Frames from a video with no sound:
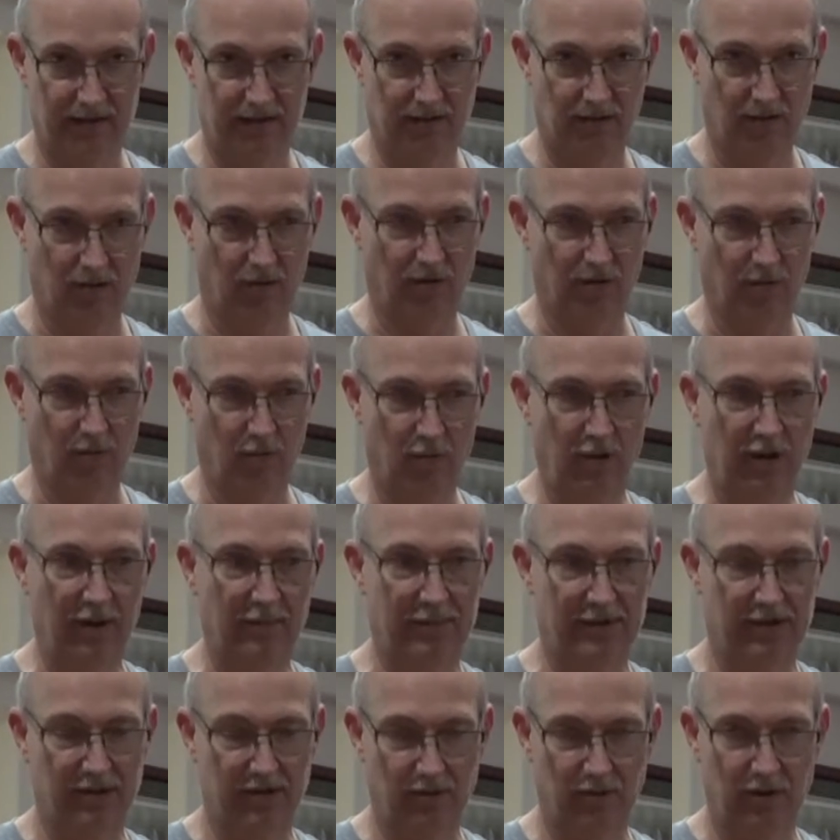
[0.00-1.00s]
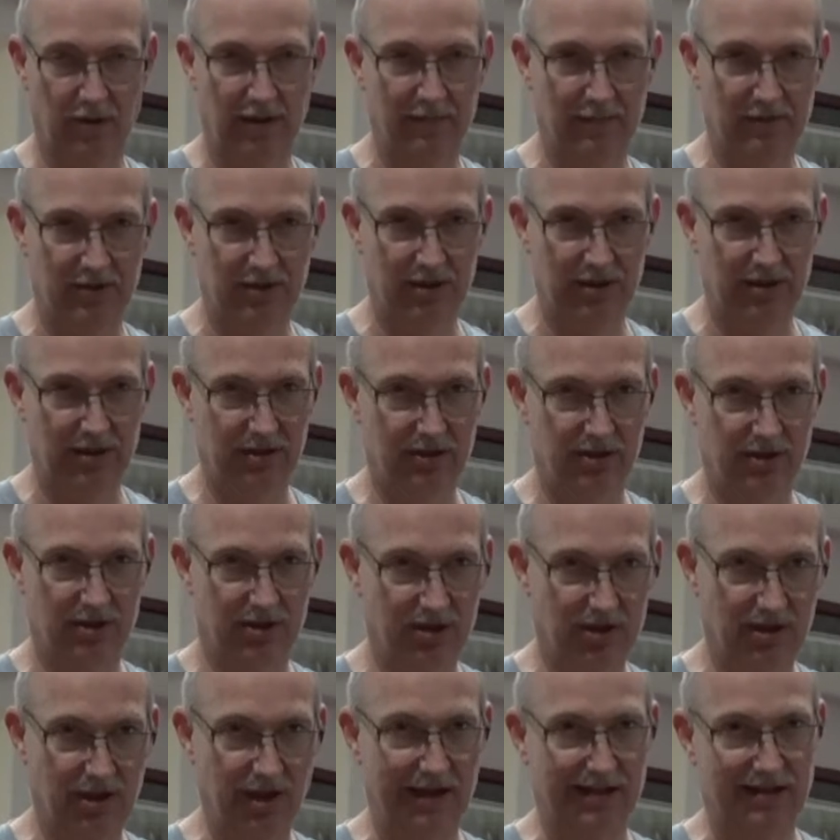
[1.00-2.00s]
or the whipped cream cheese
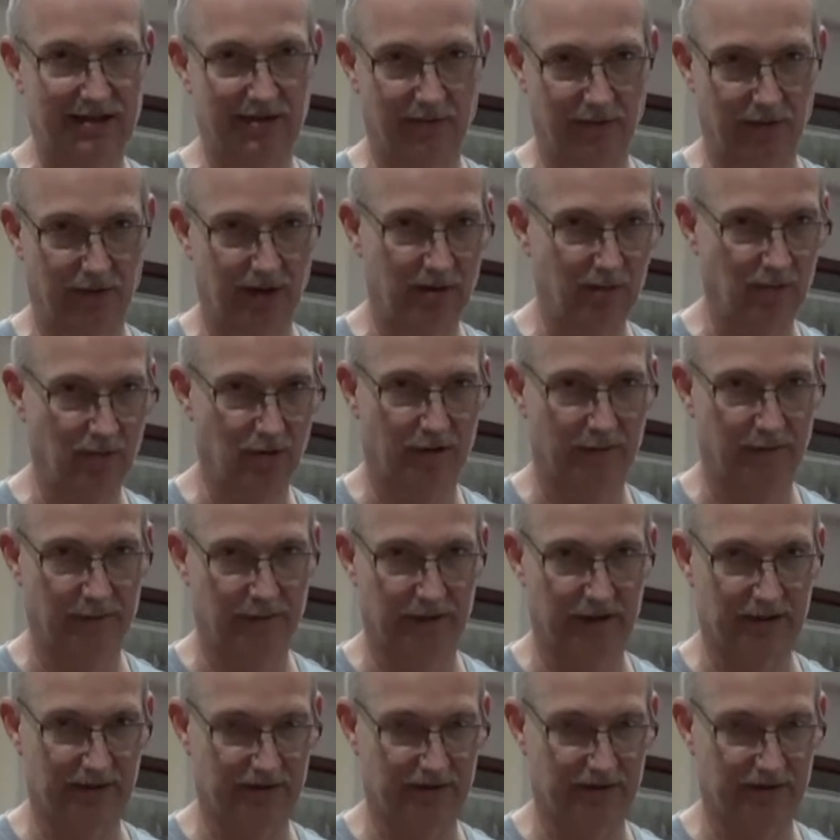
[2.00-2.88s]
doesn't really work